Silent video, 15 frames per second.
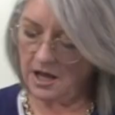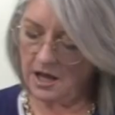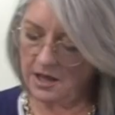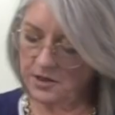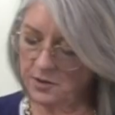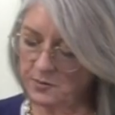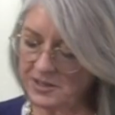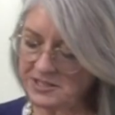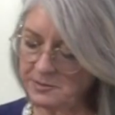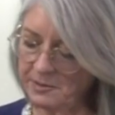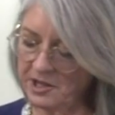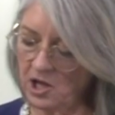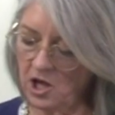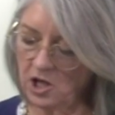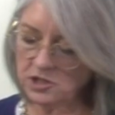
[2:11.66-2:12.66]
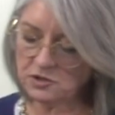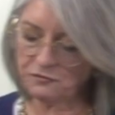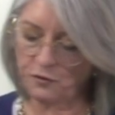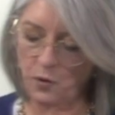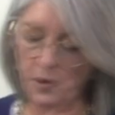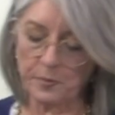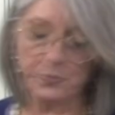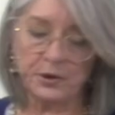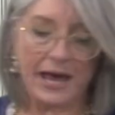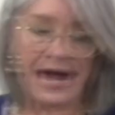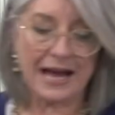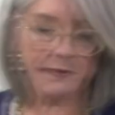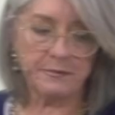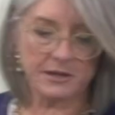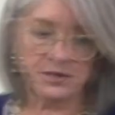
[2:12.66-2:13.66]
The recipe calls for
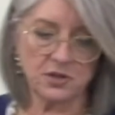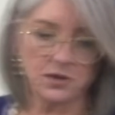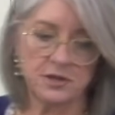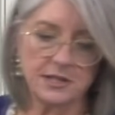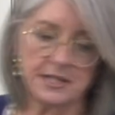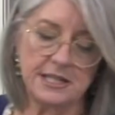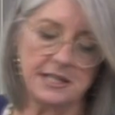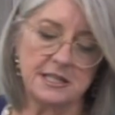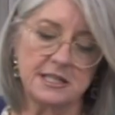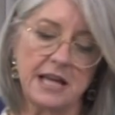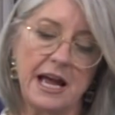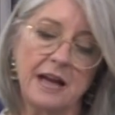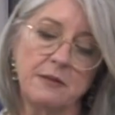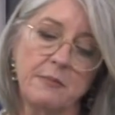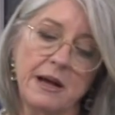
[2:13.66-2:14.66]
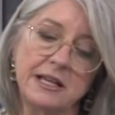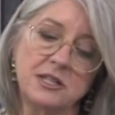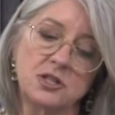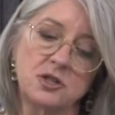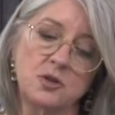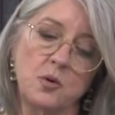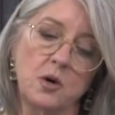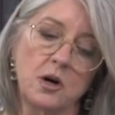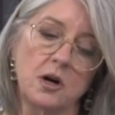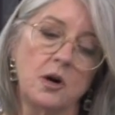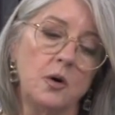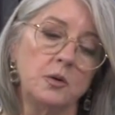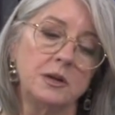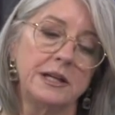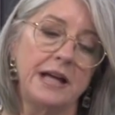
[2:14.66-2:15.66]
black mustard seeds and my store
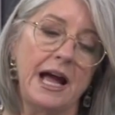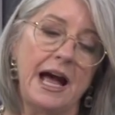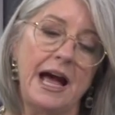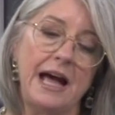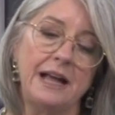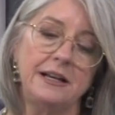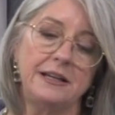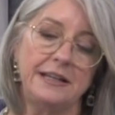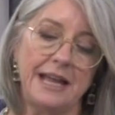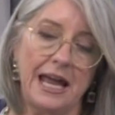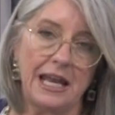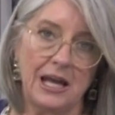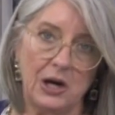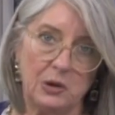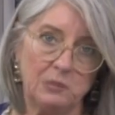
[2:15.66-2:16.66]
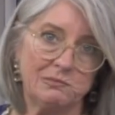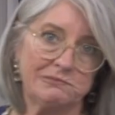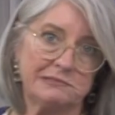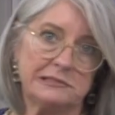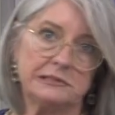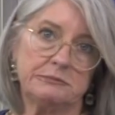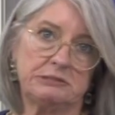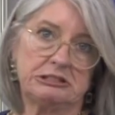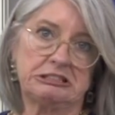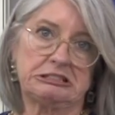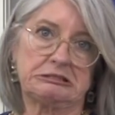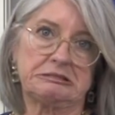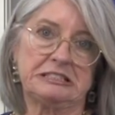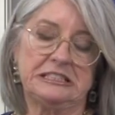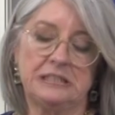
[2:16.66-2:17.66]
only had yellow. I'm
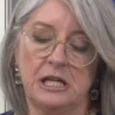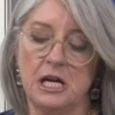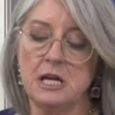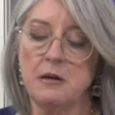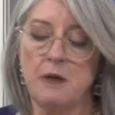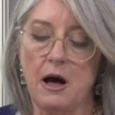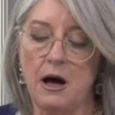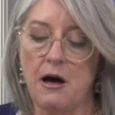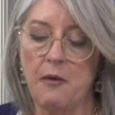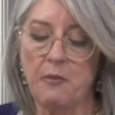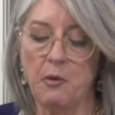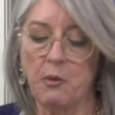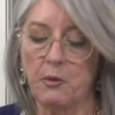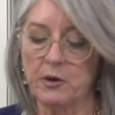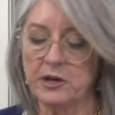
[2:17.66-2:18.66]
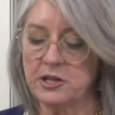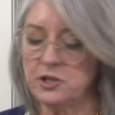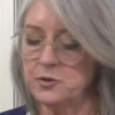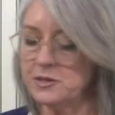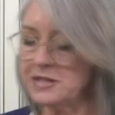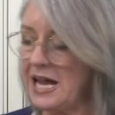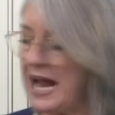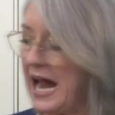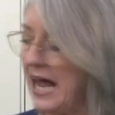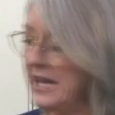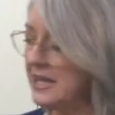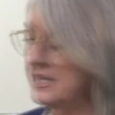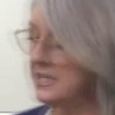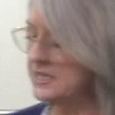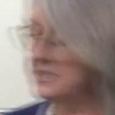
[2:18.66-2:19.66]
sorry. But what we're going to do is add
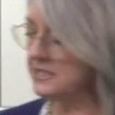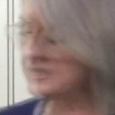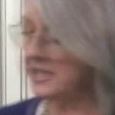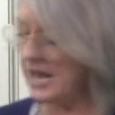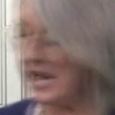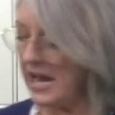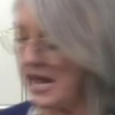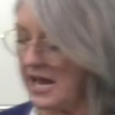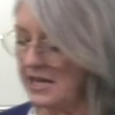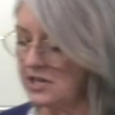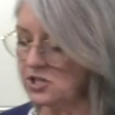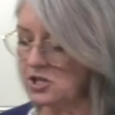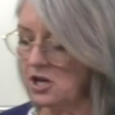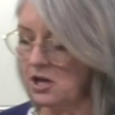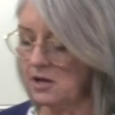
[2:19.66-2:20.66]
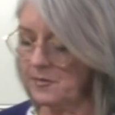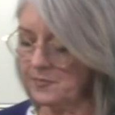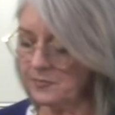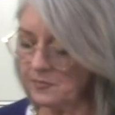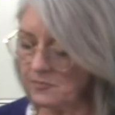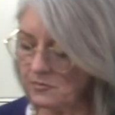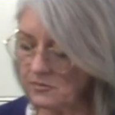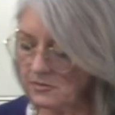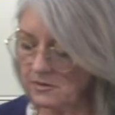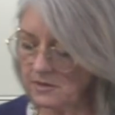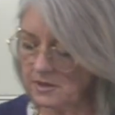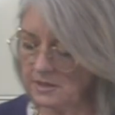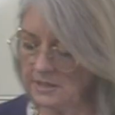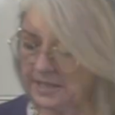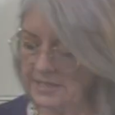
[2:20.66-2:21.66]
this and
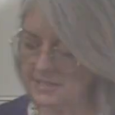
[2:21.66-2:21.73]
let